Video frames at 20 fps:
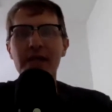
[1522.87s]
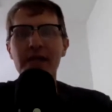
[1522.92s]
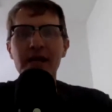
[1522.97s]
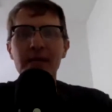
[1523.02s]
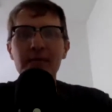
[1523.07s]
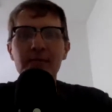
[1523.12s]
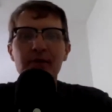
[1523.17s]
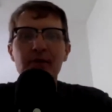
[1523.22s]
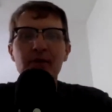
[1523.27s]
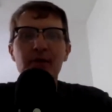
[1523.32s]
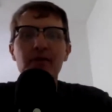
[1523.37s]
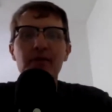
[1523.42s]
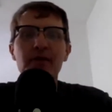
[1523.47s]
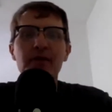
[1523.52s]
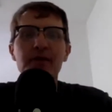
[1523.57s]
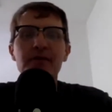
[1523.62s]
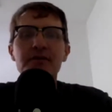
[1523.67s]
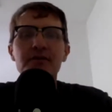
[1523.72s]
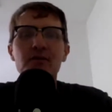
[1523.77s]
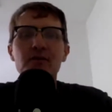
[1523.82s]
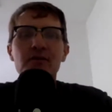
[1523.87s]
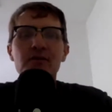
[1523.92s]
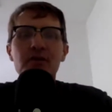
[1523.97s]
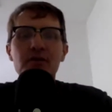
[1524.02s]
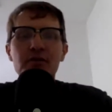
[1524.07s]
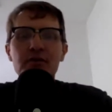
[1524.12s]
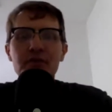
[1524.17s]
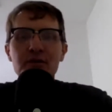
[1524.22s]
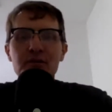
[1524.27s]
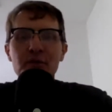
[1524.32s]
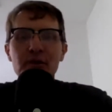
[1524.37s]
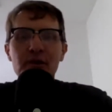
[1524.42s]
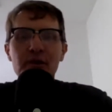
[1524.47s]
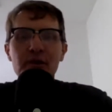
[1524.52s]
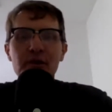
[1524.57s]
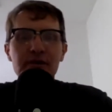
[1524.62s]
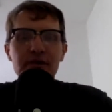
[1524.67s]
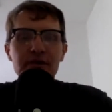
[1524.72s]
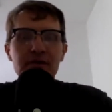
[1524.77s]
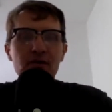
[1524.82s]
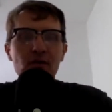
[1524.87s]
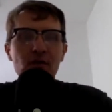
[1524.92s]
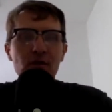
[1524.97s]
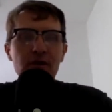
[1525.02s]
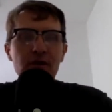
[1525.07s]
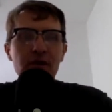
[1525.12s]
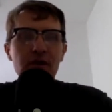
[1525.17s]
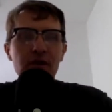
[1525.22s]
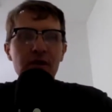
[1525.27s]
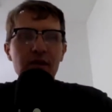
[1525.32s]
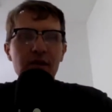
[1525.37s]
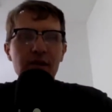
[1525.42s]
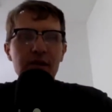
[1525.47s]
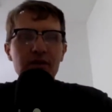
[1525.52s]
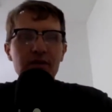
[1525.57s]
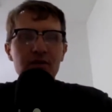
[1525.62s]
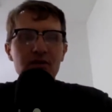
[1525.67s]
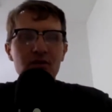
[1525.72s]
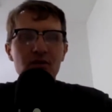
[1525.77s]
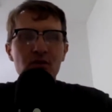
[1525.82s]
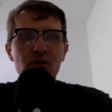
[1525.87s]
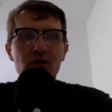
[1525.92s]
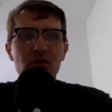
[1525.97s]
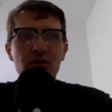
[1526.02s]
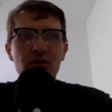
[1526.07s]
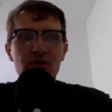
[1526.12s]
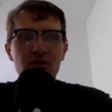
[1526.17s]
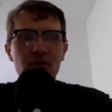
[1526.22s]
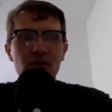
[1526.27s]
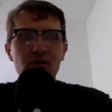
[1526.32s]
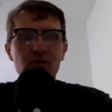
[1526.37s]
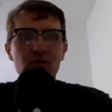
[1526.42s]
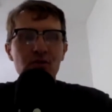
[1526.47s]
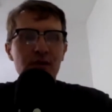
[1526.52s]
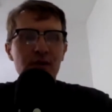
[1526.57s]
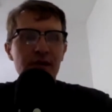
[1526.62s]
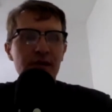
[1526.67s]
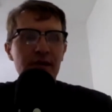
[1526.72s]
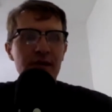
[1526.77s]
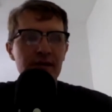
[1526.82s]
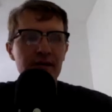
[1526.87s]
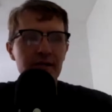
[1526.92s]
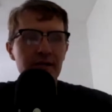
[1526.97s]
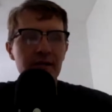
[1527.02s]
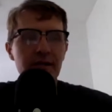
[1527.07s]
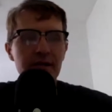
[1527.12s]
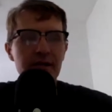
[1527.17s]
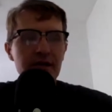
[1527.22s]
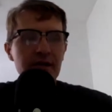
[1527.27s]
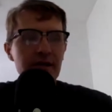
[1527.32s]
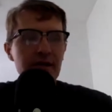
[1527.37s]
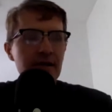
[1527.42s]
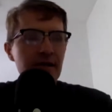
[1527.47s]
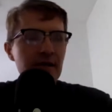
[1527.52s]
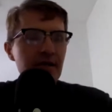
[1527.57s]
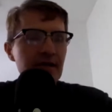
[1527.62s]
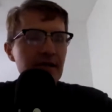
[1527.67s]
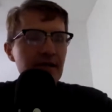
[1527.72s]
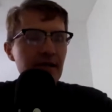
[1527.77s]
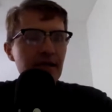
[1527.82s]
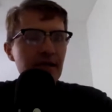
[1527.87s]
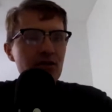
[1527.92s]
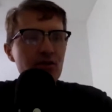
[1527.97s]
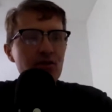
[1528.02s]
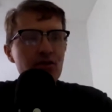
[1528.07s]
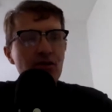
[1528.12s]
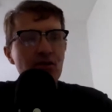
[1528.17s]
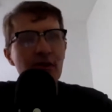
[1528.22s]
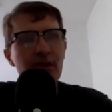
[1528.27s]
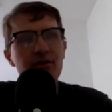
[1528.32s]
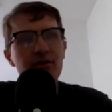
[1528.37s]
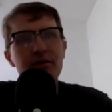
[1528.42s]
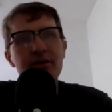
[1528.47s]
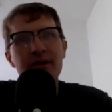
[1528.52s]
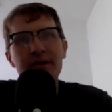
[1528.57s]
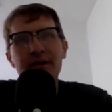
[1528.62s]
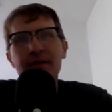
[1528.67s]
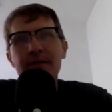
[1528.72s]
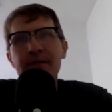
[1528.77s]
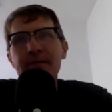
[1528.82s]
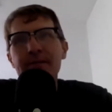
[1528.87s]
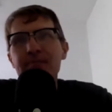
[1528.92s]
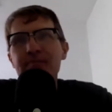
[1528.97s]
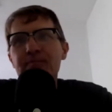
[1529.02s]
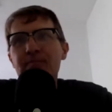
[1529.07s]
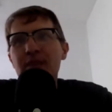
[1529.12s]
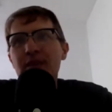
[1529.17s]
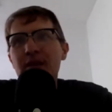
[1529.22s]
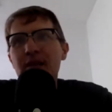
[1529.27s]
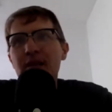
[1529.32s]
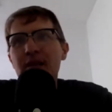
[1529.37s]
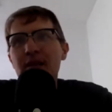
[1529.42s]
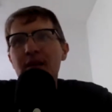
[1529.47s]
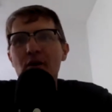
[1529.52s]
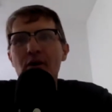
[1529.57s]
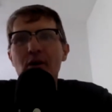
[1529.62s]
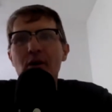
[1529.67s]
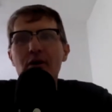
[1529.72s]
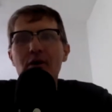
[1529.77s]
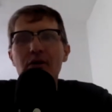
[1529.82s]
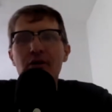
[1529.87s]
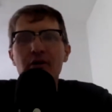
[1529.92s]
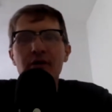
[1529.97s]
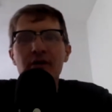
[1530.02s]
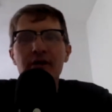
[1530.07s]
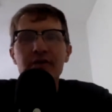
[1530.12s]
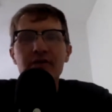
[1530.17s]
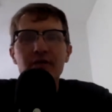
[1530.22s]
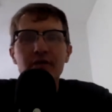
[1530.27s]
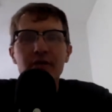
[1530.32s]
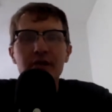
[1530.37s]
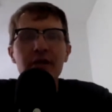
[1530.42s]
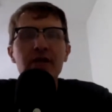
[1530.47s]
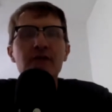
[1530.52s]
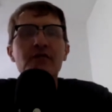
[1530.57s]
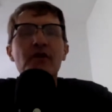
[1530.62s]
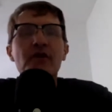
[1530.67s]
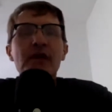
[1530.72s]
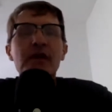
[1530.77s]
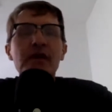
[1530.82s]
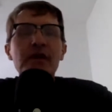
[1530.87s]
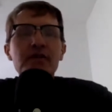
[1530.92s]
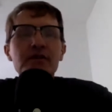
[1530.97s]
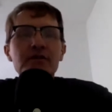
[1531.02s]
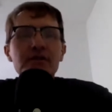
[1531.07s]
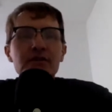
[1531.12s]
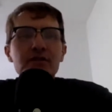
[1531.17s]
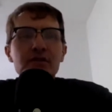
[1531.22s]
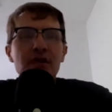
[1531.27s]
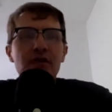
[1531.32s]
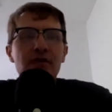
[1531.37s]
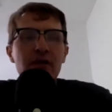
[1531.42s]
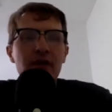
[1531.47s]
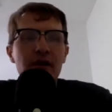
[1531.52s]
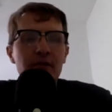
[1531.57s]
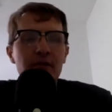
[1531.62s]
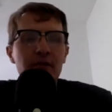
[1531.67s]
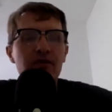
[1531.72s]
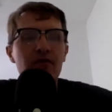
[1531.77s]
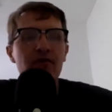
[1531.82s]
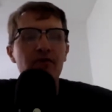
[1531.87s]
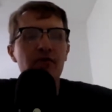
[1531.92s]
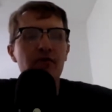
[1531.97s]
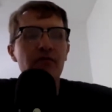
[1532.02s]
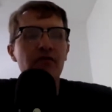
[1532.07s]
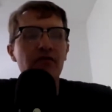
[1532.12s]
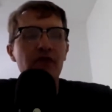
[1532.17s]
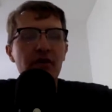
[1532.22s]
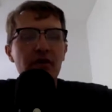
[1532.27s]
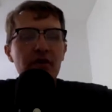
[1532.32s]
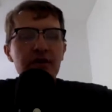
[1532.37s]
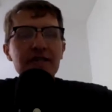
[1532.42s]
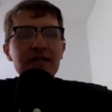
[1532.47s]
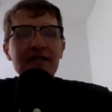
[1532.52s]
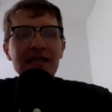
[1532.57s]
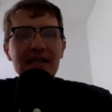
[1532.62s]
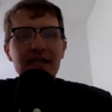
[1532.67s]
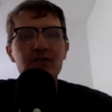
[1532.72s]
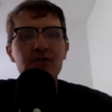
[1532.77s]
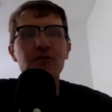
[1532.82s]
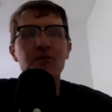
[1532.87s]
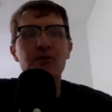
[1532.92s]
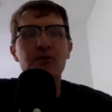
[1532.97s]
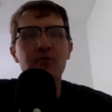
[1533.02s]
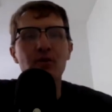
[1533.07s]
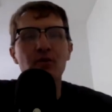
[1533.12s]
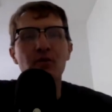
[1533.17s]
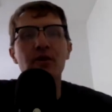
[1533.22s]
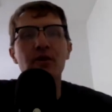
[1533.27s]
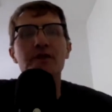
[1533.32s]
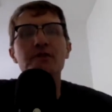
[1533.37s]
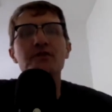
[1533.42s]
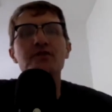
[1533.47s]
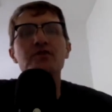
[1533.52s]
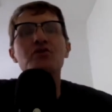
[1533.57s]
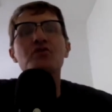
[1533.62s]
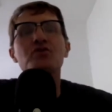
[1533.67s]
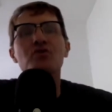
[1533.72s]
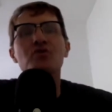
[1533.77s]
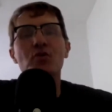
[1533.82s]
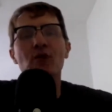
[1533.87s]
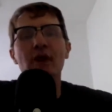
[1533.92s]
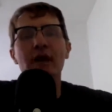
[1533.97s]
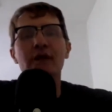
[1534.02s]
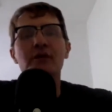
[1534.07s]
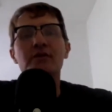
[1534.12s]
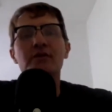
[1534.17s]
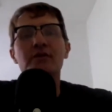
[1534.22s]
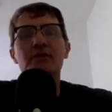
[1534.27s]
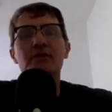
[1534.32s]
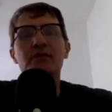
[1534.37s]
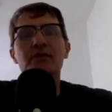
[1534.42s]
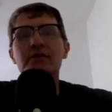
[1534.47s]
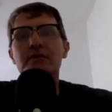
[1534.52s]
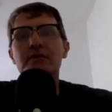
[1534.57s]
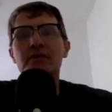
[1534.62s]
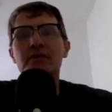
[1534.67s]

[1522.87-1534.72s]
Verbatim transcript: But I'm curious, with your experience working as a tutor to uh, teacher trainers, are, are, there is there any advantage of coming from various entry points throughout